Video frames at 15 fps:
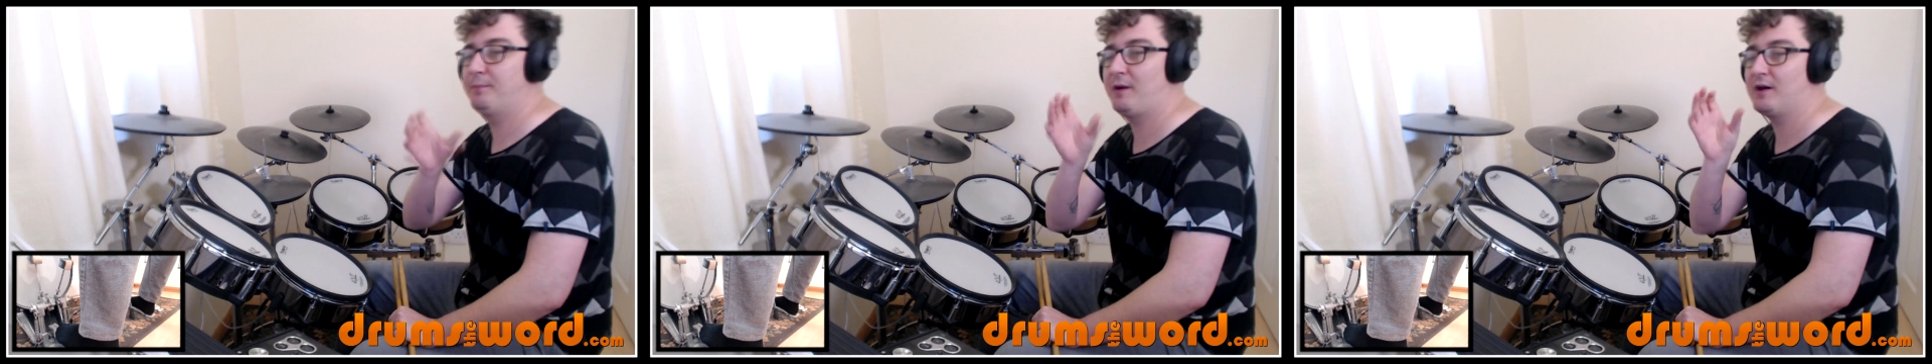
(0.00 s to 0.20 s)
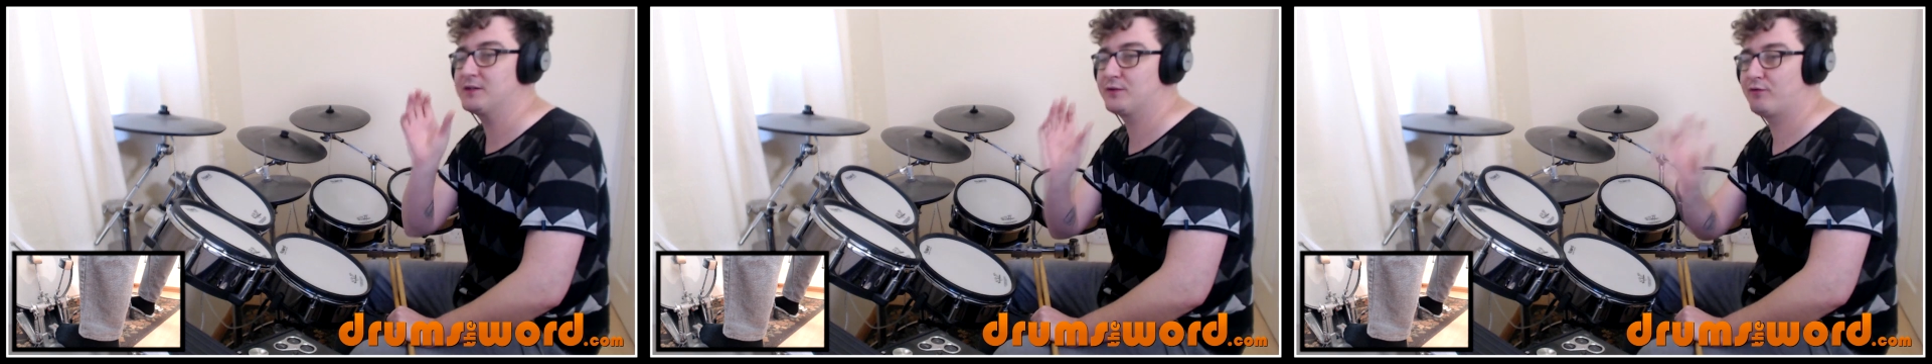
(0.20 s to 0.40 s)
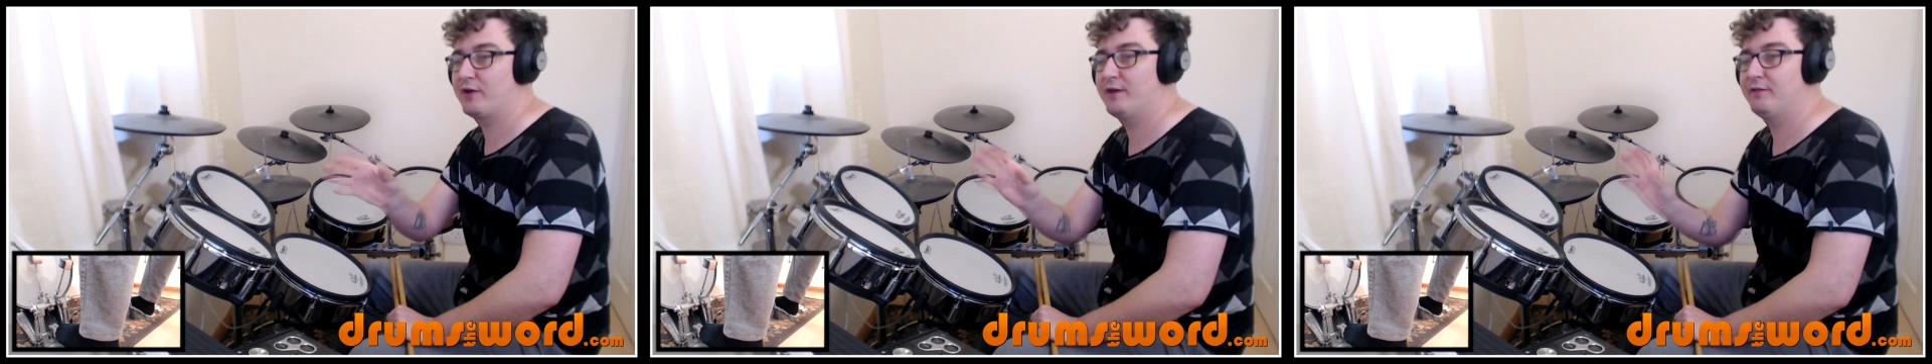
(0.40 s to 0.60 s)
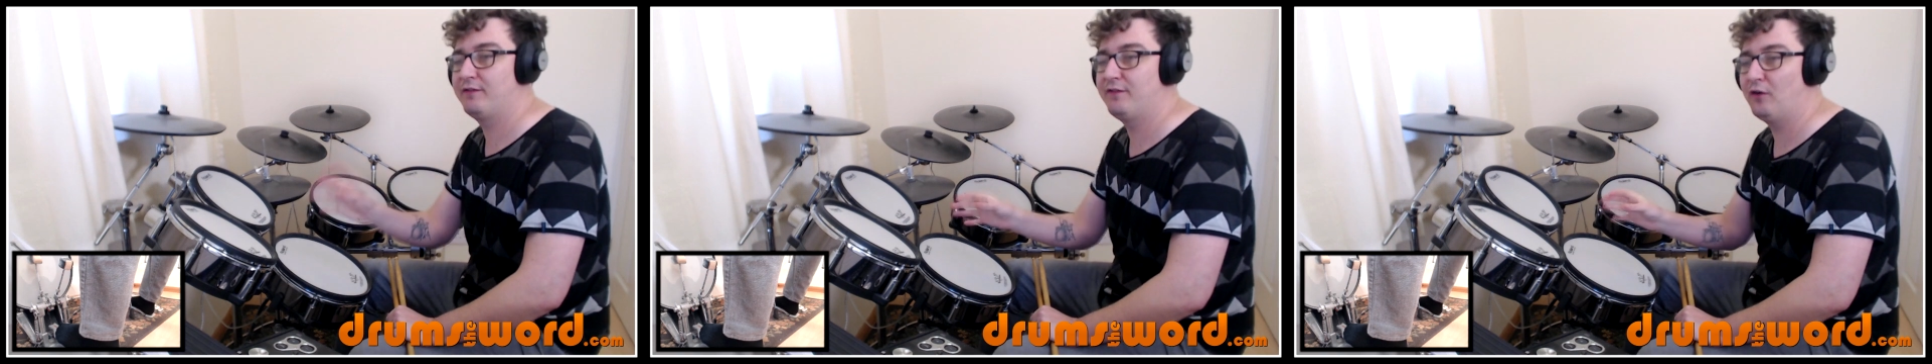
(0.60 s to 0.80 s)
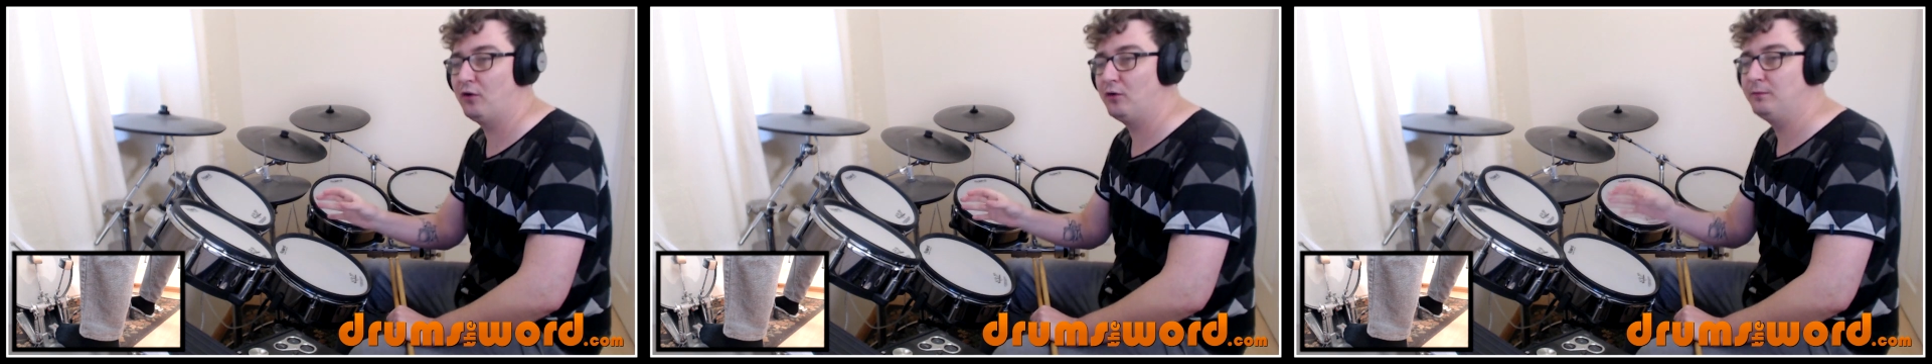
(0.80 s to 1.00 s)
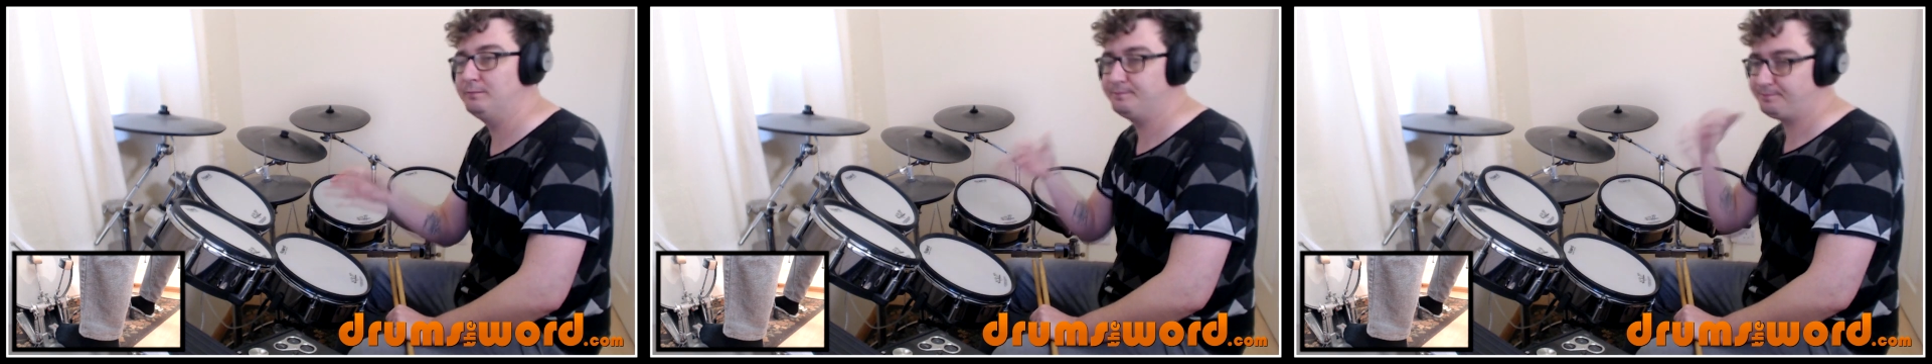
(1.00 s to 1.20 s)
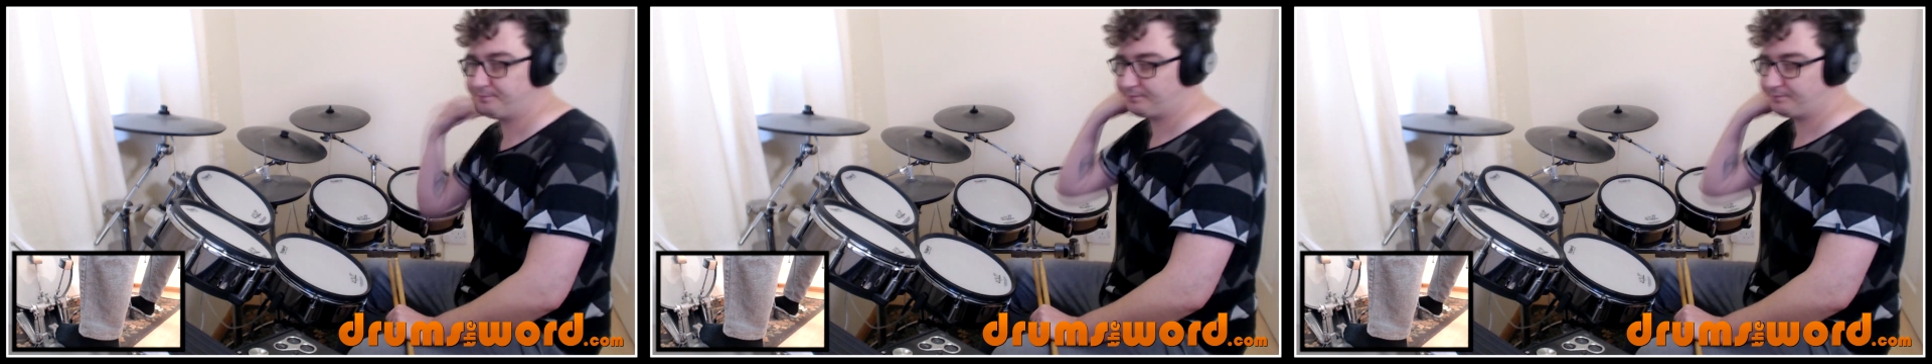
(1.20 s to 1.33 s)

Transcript: bars three and four.